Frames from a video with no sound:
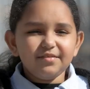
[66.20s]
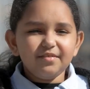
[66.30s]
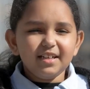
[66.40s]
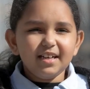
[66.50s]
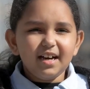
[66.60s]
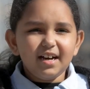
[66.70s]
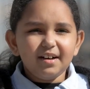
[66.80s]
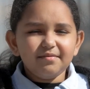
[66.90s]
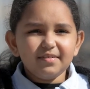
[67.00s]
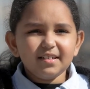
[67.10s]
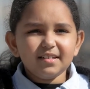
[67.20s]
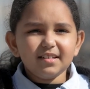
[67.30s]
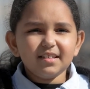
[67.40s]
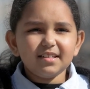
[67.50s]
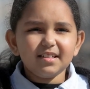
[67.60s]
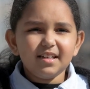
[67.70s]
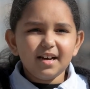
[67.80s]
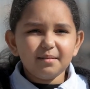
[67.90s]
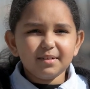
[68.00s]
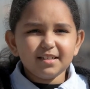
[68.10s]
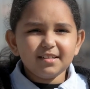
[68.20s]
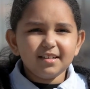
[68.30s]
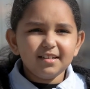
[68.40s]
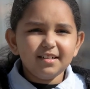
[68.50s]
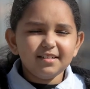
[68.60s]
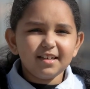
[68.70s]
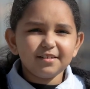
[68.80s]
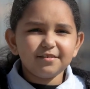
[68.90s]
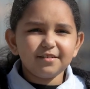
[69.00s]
We have Islamic studies and